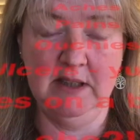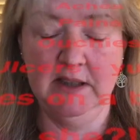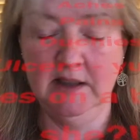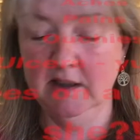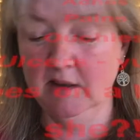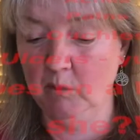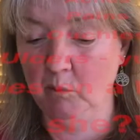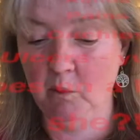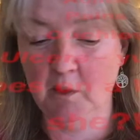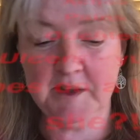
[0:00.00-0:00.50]

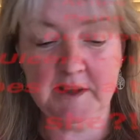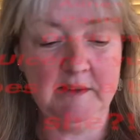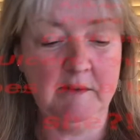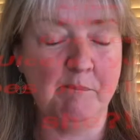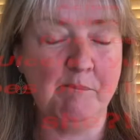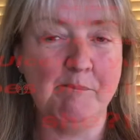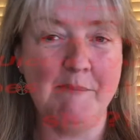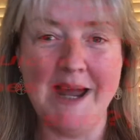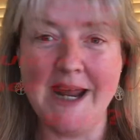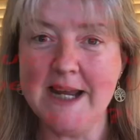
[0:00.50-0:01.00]
What an
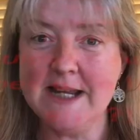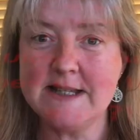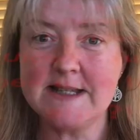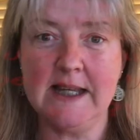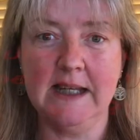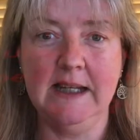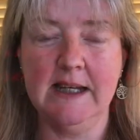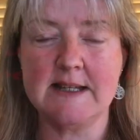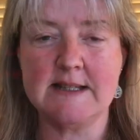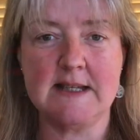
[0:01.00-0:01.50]

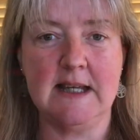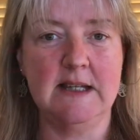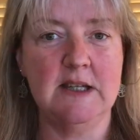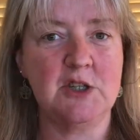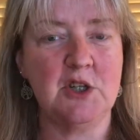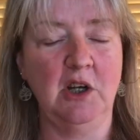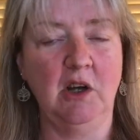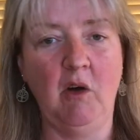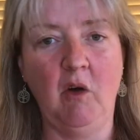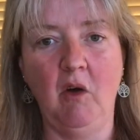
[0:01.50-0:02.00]
amazing
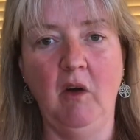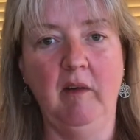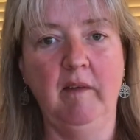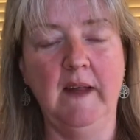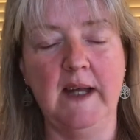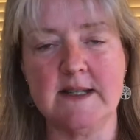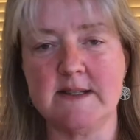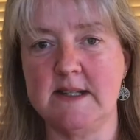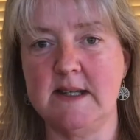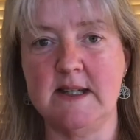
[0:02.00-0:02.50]
essential oil
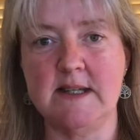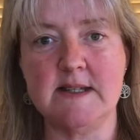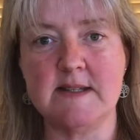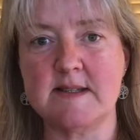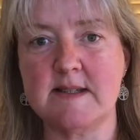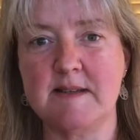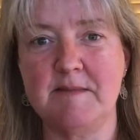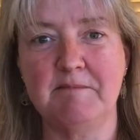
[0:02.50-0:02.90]
that is.